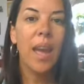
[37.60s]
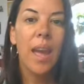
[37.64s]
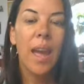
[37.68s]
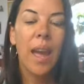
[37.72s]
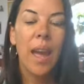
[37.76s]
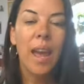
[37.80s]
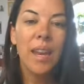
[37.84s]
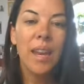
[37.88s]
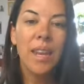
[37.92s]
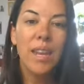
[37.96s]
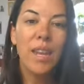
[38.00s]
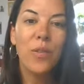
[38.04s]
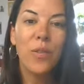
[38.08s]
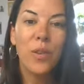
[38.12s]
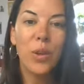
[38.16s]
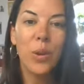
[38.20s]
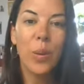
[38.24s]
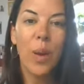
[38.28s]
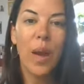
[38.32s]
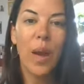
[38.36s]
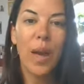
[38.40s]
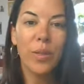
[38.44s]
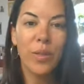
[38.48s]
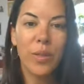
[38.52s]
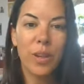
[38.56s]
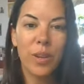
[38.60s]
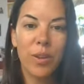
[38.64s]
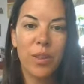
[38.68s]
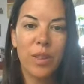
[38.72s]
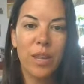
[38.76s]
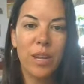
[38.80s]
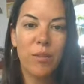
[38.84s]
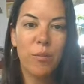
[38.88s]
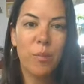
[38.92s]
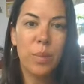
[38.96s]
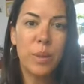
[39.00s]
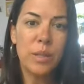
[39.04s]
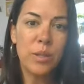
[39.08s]
any of you out there
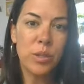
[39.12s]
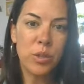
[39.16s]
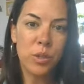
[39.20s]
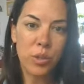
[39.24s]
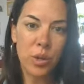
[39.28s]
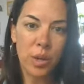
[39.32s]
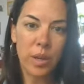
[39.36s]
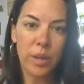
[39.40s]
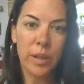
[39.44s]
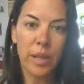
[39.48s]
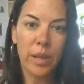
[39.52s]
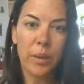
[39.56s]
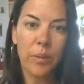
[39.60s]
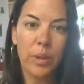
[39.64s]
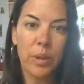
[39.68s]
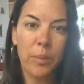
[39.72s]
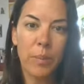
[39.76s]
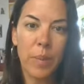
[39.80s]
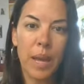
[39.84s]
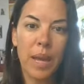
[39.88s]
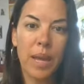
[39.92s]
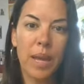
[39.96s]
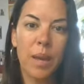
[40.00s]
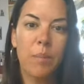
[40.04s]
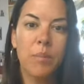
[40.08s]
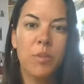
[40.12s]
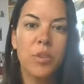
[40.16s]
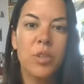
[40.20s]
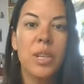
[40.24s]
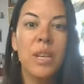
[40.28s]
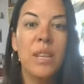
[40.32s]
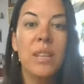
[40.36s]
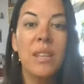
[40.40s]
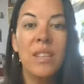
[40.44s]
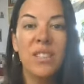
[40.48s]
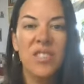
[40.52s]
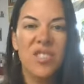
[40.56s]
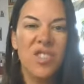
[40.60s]
that have been struggling with makeup
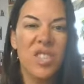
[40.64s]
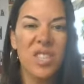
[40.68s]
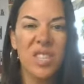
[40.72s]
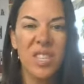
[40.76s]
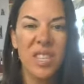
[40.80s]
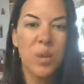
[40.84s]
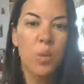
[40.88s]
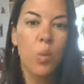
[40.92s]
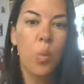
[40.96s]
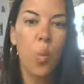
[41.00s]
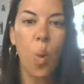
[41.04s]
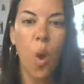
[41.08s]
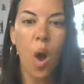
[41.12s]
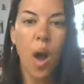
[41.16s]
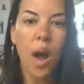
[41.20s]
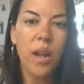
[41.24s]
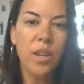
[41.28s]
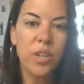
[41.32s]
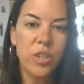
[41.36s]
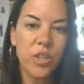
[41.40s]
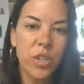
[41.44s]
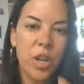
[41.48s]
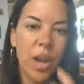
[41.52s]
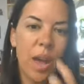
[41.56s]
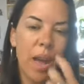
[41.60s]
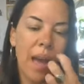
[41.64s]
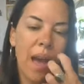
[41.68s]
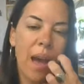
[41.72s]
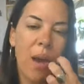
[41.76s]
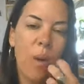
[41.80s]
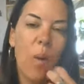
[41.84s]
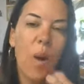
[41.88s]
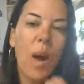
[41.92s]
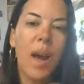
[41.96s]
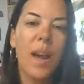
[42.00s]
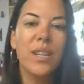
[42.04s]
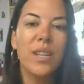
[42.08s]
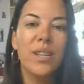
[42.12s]
just can watch
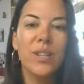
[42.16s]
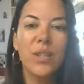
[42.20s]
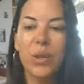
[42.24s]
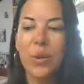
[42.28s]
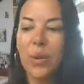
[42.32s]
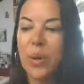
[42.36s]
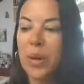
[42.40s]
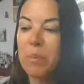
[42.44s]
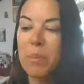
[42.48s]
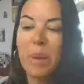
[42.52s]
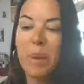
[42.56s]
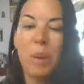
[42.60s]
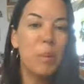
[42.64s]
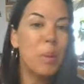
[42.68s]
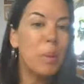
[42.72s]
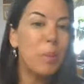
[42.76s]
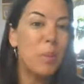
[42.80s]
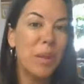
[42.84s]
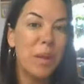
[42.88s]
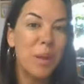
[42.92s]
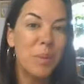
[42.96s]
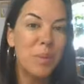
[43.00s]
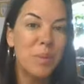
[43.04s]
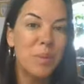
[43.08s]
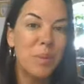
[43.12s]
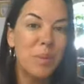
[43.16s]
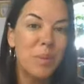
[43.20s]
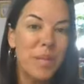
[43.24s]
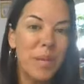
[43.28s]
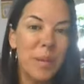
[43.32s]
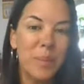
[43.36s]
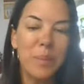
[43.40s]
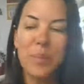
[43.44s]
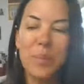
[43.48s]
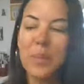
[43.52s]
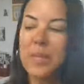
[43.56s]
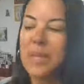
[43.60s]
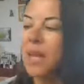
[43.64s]
how I do it and maybe pick up some
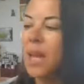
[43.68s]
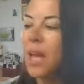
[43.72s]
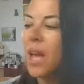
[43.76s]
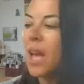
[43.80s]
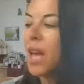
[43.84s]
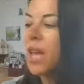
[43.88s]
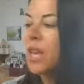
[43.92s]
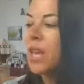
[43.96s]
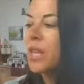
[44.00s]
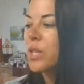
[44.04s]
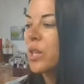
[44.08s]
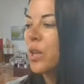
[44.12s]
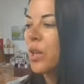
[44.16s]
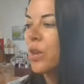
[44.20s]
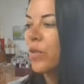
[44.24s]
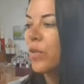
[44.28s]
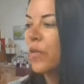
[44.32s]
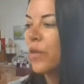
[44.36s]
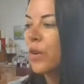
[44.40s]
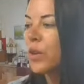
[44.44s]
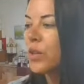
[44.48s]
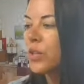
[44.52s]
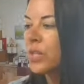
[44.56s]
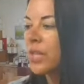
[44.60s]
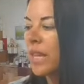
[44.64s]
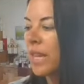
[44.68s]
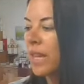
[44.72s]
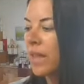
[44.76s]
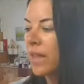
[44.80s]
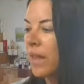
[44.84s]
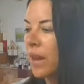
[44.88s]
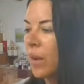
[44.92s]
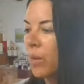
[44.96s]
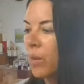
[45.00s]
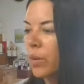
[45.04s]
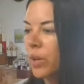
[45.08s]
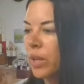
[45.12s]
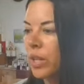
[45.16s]
tips. So the first thing
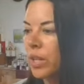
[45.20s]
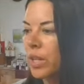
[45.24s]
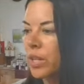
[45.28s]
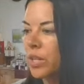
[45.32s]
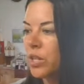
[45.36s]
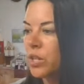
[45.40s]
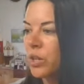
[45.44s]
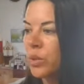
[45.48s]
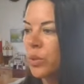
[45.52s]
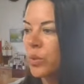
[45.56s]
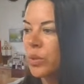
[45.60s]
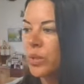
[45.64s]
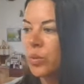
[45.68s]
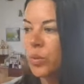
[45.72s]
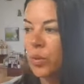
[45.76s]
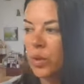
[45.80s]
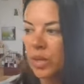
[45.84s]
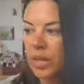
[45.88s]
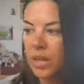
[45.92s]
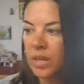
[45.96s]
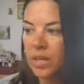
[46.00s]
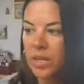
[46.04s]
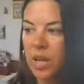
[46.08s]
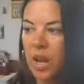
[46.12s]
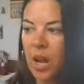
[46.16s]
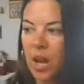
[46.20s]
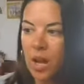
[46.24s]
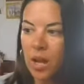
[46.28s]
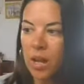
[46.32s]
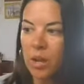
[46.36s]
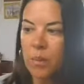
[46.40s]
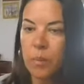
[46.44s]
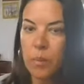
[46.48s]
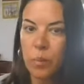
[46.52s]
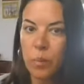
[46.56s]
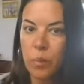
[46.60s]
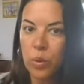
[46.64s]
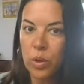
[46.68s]
that we're going to do is we're going to talk
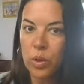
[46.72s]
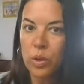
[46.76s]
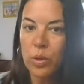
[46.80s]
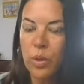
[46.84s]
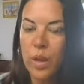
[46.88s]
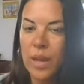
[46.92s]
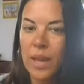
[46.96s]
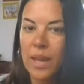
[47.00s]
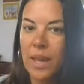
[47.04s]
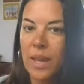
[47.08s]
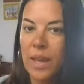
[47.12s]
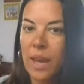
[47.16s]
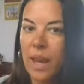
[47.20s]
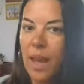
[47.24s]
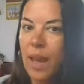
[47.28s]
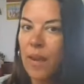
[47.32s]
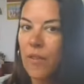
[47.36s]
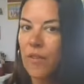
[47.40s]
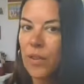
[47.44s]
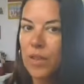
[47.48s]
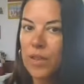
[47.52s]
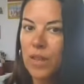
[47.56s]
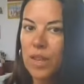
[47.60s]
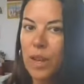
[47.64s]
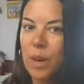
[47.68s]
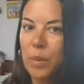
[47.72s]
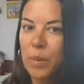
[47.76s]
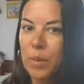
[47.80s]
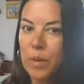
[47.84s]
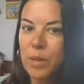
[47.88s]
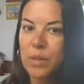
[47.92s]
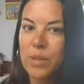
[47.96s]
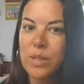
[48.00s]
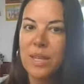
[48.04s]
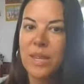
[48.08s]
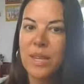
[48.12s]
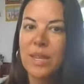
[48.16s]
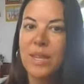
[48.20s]
real quick. Everything I'm
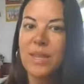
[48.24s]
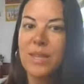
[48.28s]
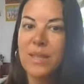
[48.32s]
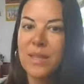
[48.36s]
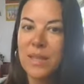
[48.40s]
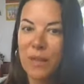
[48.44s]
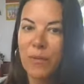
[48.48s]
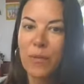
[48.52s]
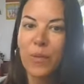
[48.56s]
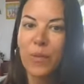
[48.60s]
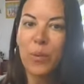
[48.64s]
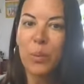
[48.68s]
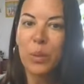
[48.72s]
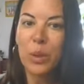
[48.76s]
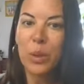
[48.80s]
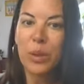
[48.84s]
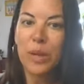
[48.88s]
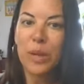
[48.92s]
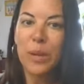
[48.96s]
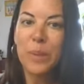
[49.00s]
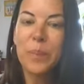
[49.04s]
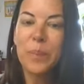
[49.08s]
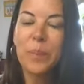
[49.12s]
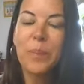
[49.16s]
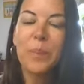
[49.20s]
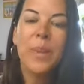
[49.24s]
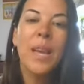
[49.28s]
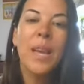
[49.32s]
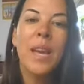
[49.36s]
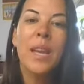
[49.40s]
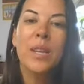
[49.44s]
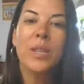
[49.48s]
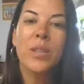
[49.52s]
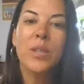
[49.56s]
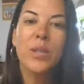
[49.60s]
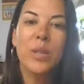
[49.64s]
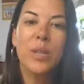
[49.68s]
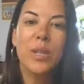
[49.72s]
using is safe for beauty.
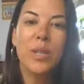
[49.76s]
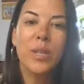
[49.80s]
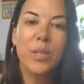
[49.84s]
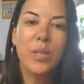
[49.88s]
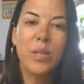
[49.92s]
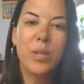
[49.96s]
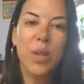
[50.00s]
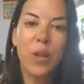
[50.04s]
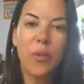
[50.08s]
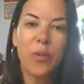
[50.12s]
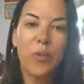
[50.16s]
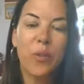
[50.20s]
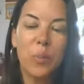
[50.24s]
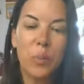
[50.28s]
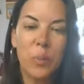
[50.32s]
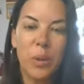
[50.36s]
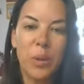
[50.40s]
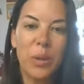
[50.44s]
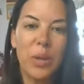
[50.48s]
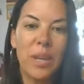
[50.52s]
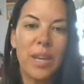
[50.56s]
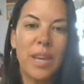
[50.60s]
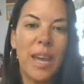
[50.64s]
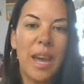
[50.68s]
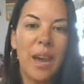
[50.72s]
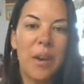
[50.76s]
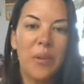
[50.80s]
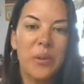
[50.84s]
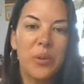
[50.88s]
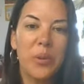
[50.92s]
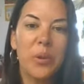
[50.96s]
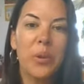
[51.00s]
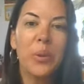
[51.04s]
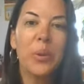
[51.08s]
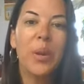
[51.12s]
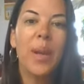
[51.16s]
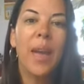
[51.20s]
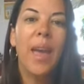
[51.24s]
So this is all from
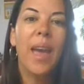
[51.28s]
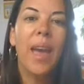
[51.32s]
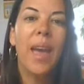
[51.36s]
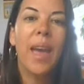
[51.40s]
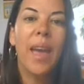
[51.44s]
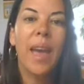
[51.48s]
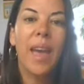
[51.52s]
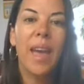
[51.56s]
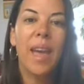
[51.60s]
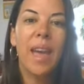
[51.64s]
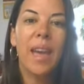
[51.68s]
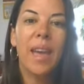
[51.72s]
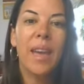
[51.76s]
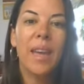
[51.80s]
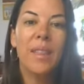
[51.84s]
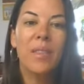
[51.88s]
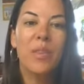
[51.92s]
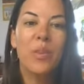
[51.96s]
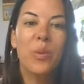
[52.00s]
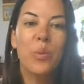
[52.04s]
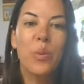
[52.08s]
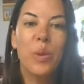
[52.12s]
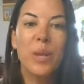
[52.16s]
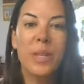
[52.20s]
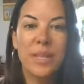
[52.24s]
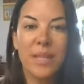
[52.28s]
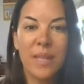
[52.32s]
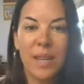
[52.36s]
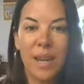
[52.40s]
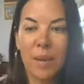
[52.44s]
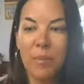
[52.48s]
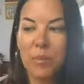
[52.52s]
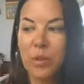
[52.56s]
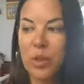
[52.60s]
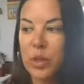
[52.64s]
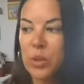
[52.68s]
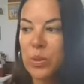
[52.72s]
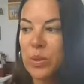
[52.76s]
Beautycounter, and the reason
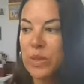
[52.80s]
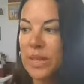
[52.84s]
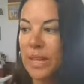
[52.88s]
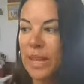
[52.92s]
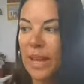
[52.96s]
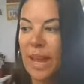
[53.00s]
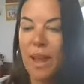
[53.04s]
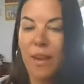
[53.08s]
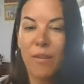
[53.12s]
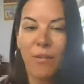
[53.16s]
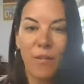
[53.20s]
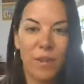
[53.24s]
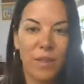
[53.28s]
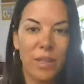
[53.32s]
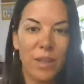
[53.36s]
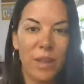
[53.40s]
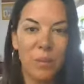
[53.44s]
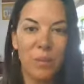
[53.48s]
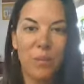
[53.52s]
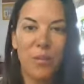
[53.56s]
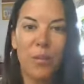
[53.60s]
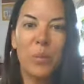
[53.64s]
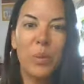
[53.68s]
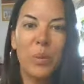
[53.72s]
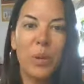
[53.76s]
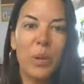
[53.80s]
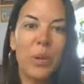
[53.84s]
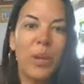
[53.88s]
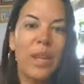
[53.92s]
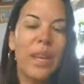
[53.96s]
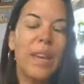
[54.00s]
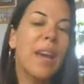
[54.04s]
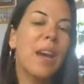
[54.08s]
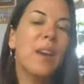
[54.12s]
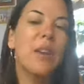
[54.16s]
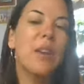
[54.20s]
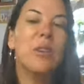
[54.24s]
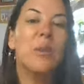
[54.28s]
I'm choosing everything from
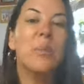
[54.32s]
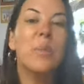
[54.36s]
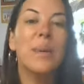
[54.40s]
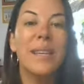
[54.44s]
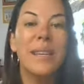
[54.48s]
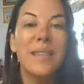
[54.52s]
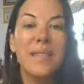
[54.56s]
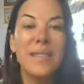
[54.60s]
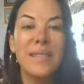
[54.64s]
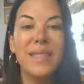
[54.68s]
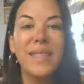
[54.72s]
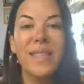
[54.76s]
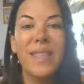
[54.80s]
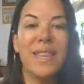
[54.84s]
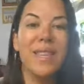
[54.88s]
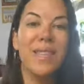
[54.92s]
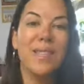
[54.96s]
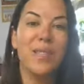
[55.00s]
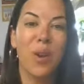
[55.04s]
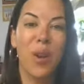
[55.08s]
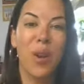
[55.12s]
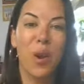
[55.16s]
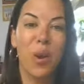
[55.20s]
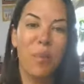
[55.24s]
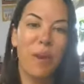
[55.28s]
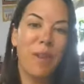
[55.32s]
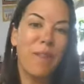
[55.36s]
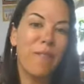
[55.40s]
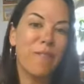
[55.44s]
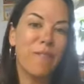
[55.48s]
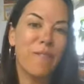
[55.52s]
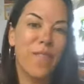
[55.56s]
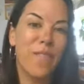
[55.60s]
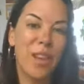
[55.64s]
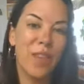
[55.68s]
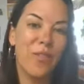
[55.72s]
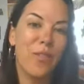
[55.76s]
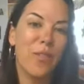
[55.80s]
Beautycounter because these are my
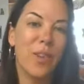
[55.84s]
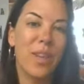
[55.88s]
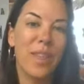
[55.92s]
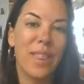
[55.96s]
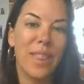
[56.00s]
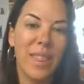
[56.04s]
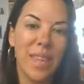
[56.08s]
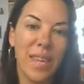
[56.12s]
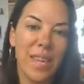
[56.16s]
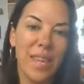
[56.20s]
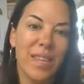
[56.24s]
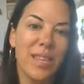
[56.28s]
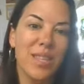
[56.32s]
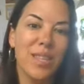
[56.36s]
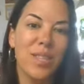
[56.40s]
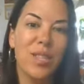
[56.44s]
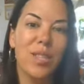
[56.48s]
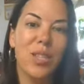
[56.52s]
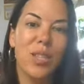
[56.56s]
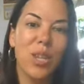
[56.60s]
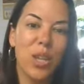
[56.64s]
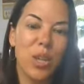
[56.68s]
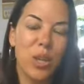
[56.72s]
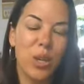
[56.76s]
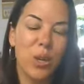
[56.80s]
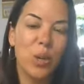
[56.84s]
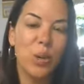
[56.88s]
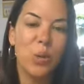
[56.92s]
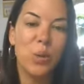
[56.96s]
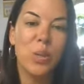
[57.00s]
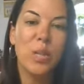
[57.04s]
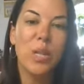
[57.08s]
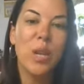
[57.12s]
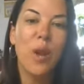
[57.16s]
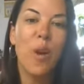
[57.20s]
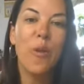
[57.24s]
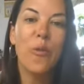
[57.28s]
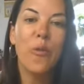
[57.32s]
favorite things to
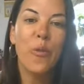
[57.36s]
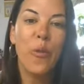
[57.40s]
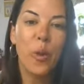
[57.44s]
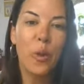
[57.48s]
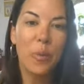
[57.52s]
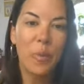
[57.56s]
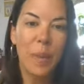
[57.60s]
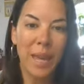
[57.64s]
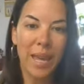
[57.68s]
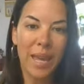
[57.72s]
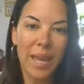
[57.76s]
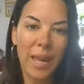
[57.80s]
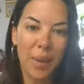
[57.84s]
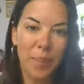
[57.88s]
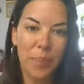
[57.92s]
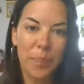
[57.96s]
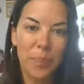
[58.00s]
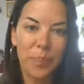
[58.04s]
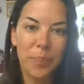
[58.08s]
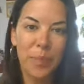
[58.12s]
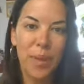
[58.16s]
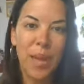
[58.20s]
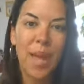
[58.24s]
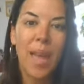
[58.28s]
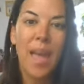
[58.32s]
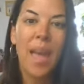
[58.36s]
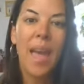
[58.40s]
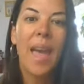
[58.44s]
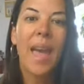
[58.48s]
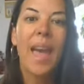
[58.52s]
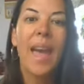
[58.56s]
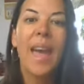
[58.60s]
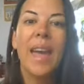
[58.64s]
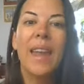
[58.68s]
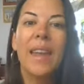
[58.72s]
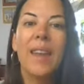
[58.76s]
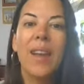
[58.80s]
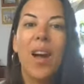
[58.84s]
use for makeup.
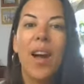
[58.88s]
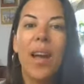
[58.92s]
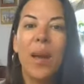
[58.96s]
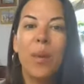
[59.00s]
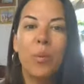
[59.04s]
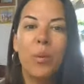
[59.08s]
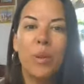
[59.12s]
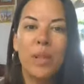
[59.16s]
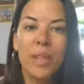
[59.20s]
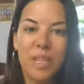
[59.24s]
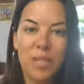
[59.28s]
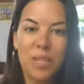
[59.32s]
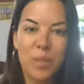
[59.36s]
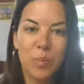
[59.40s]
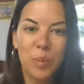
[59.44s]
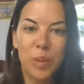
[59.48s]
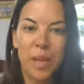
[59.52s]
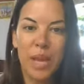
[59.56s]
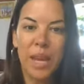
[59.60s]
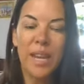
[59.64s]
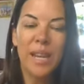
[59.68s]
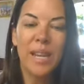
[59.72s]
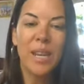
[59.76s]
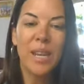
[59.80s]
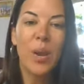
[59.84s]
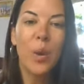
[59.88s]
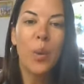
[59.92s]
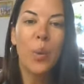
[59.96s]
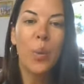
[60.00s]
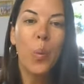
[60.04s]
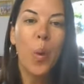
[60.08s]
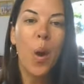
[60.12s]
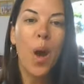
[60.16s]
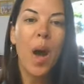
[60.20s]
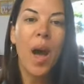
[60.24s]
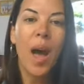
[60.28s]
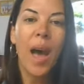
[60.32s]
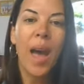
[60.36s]
And I will explain
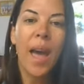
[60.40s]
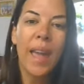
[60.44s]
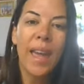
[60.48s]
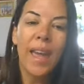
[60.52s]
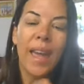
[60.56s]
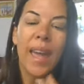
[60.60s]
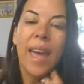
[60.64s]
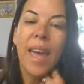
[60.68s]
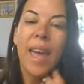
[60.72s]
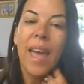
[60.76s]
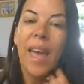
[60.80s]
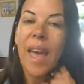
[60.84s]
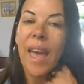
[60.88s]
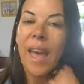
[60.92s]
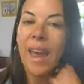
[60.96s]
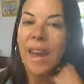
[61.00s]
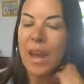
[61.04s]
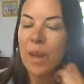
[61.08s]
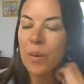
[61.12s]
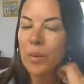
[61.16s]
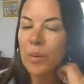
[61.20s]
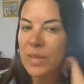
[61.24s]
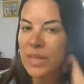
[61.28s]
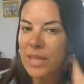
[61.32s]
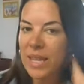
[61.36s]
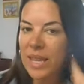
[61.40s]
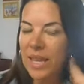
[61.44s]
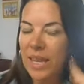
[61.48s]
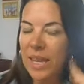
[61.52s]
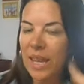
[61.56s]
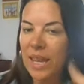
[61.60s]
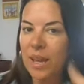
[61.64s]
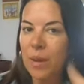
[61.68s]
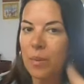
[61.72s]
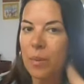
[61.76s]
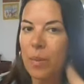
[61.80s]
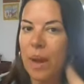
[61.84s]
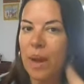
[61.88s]
why. And I was
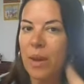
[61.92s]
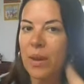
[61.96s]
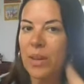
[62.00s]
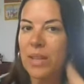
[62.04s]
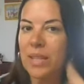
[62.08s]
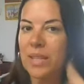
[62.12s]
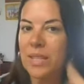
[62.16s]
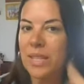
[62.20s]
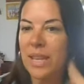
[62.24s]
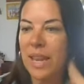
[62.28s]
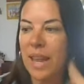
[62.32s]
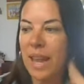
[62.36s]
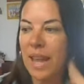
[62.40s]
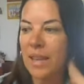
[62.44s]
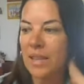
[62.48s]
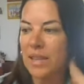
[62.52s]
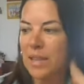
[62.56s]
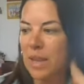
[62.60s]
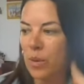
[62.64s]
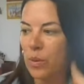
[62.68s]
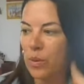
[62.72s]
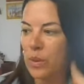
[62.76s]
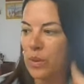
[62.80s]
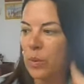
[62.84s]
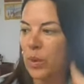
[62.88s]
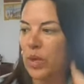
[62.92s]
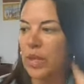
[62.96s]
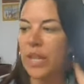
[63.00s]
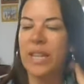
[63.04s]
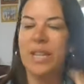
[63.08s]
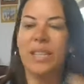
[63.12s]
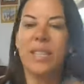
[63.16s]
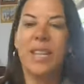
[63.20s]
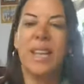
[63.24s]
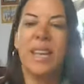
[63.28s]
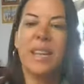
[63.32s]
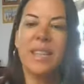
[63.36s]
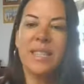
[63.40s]
thinking about it today as I was
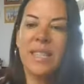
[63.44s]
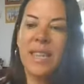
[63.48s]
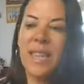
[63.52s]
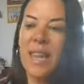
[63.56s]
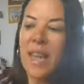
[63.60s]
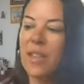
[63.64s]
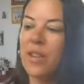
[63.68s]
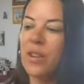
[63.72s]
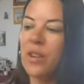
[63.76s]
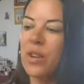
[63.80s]
putting it together